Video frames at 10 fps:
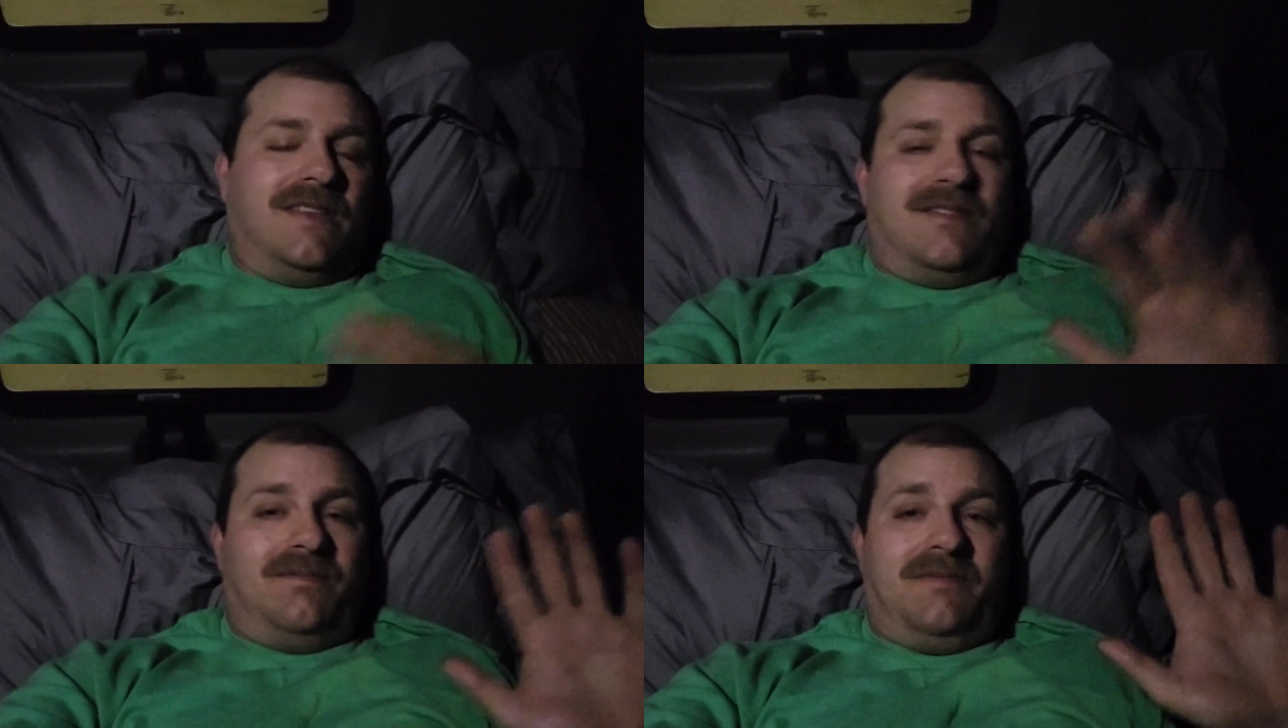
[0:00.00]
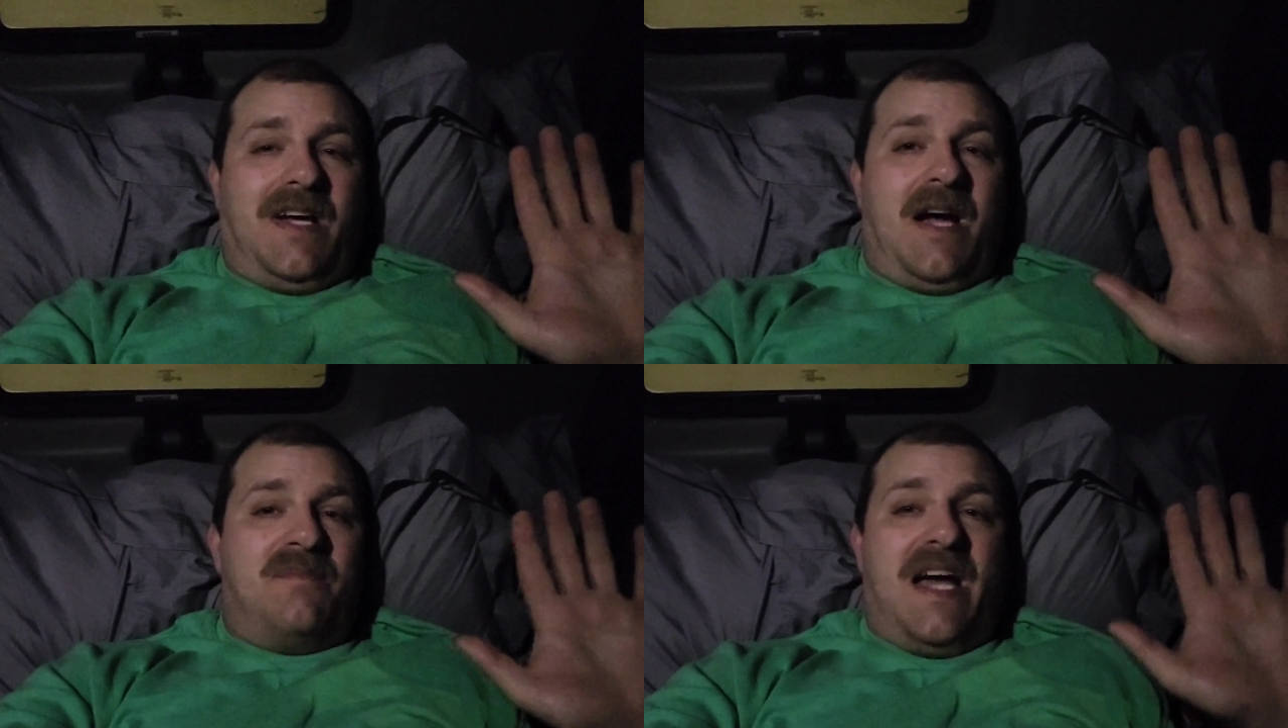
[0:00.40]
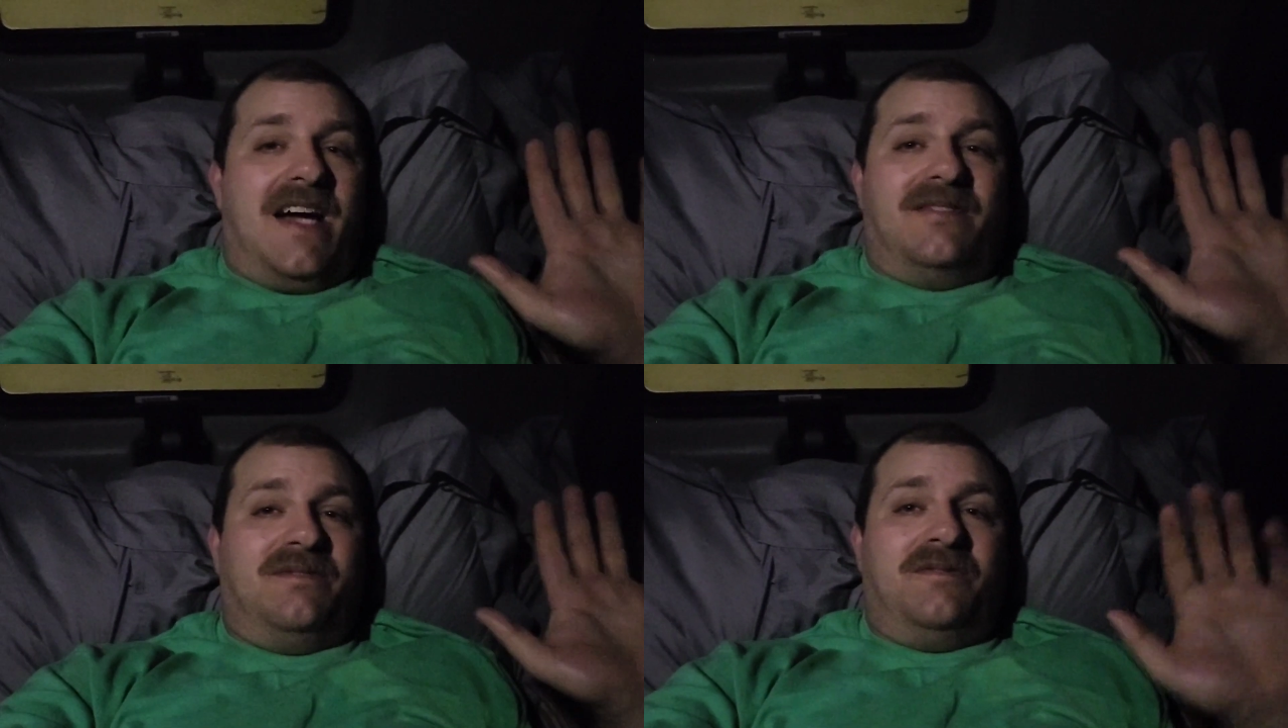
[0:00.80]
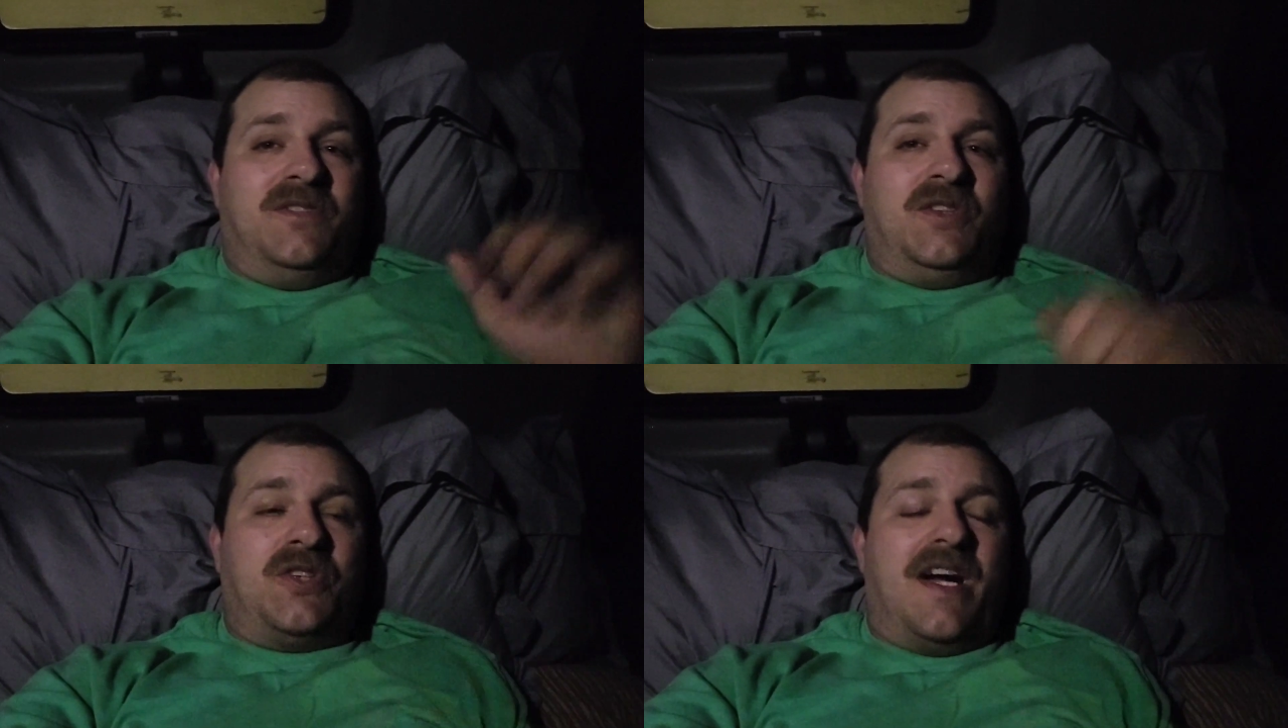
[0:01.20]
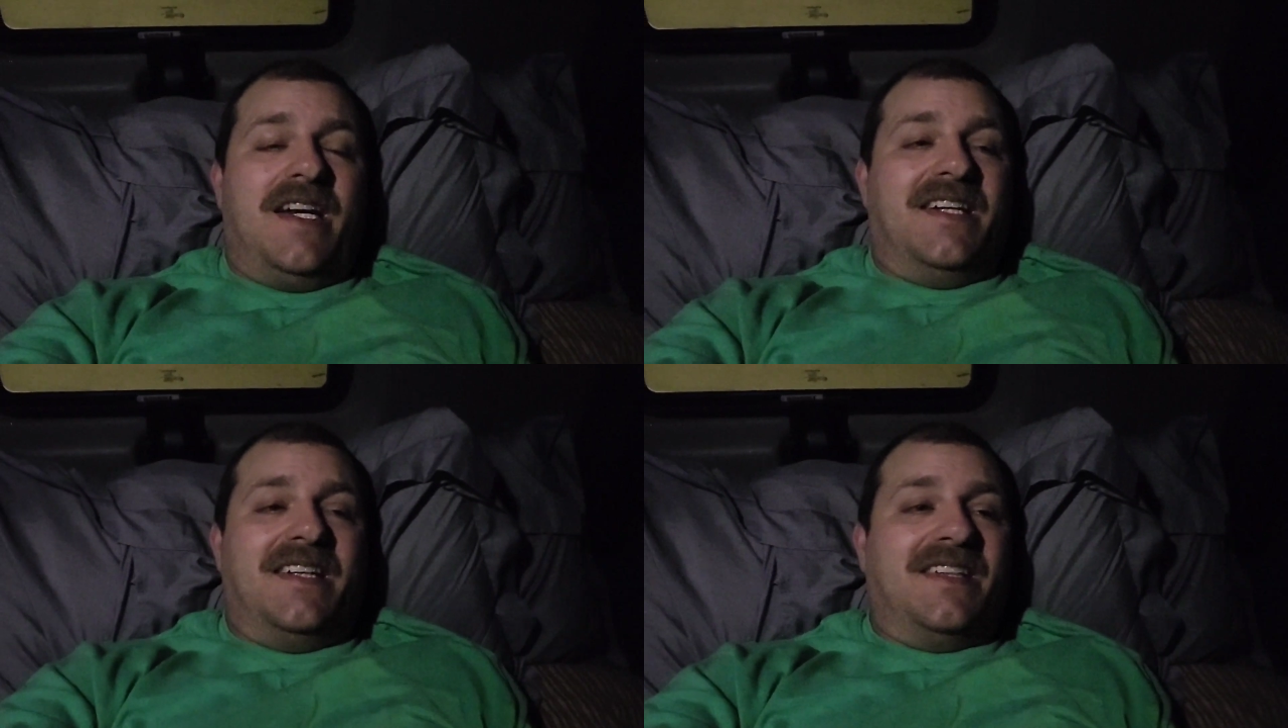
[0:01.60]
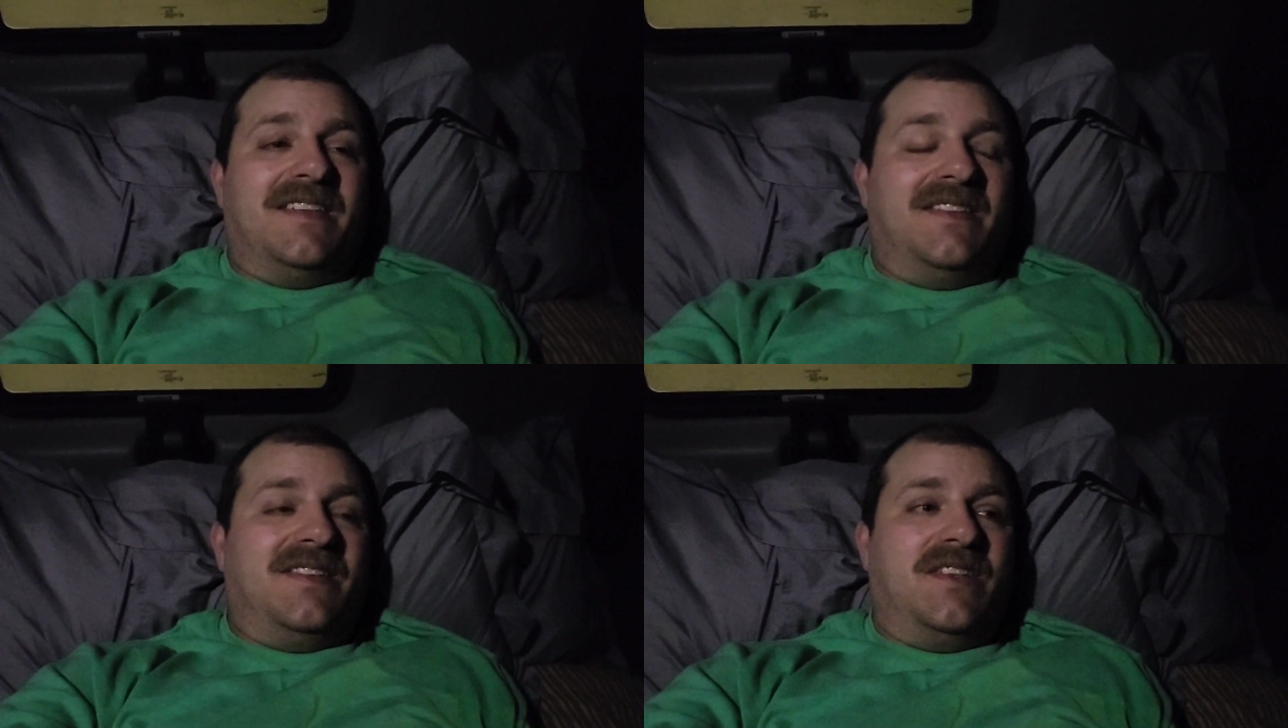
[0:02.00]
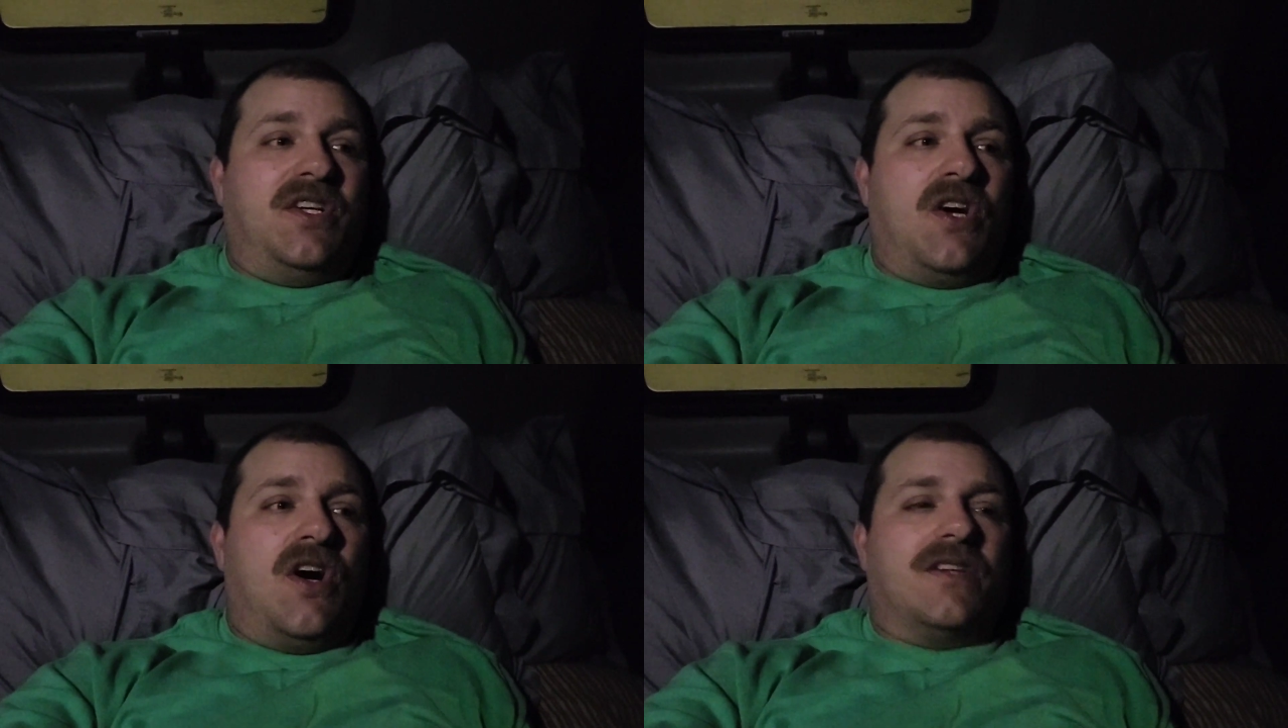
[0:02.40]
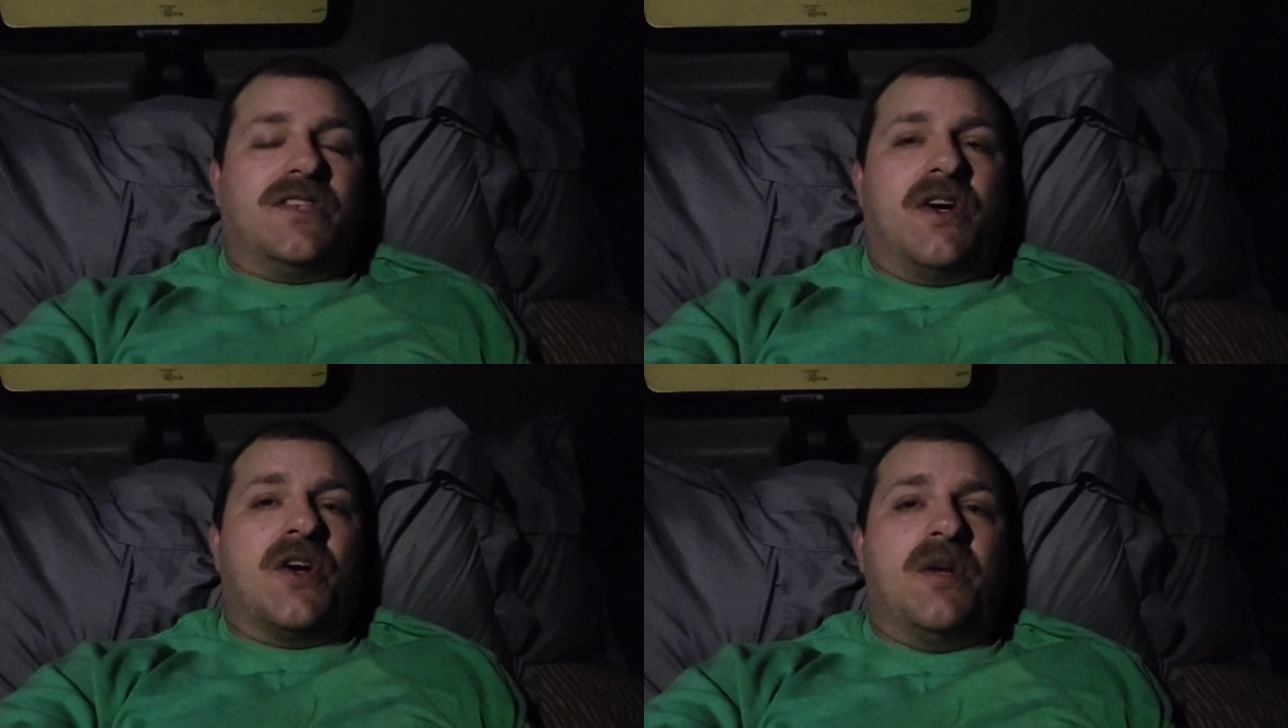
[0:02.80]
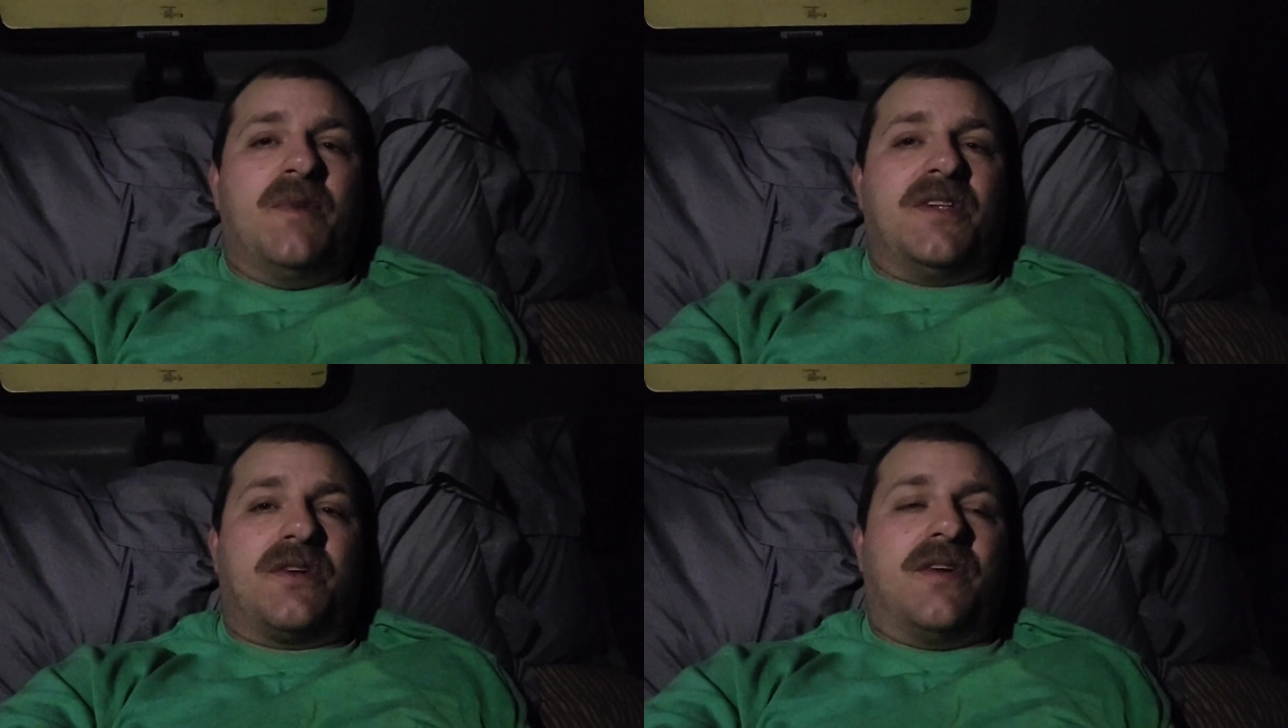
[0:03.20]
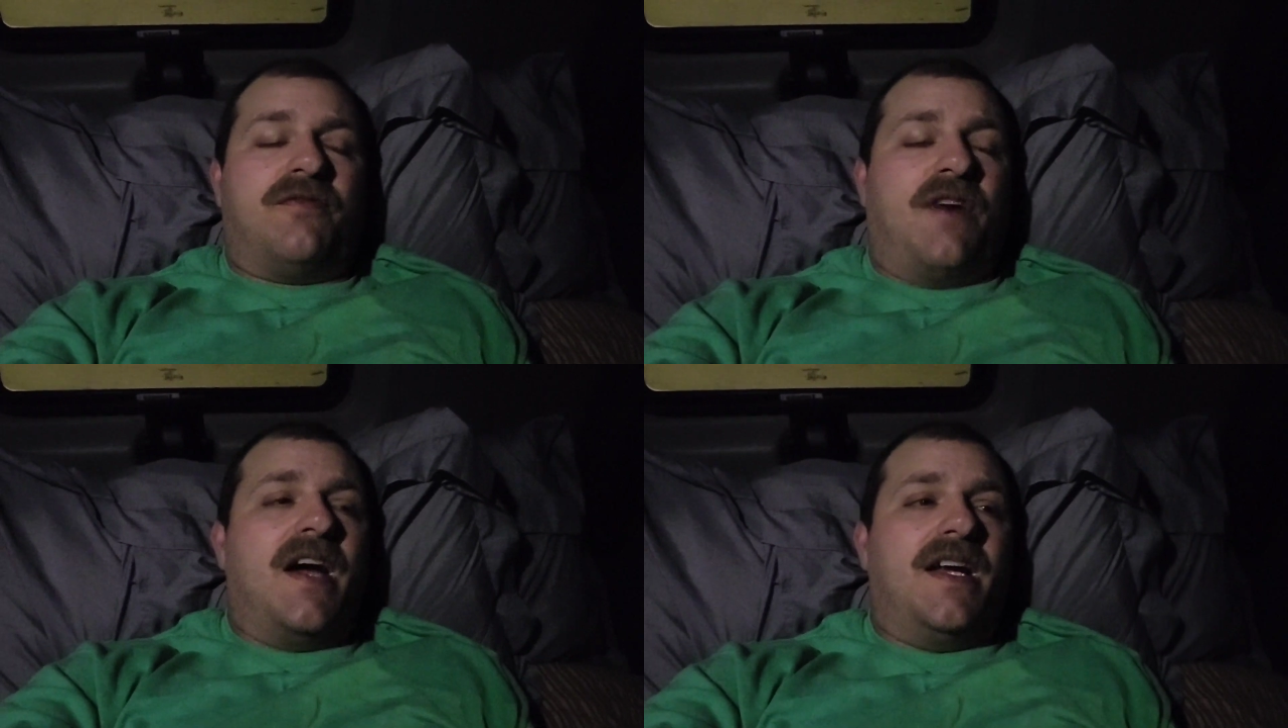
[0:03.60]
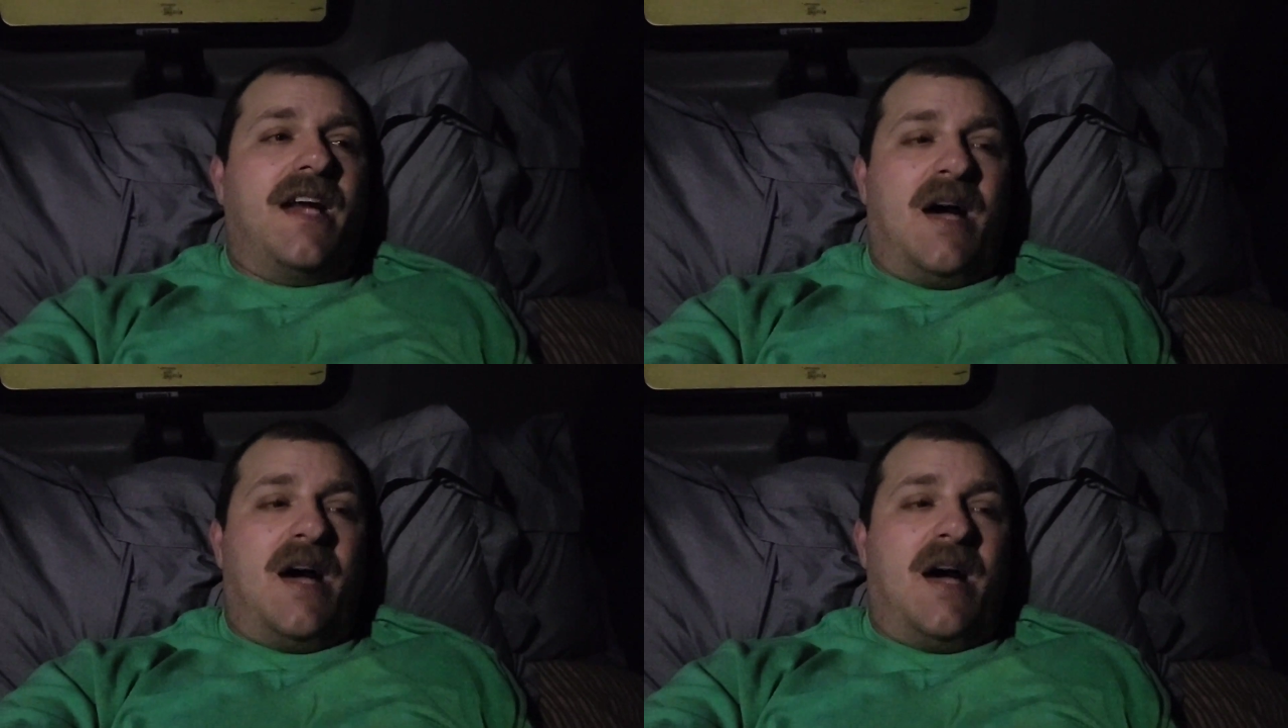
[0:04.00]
um, I'm not trying to cause an argument or a fight.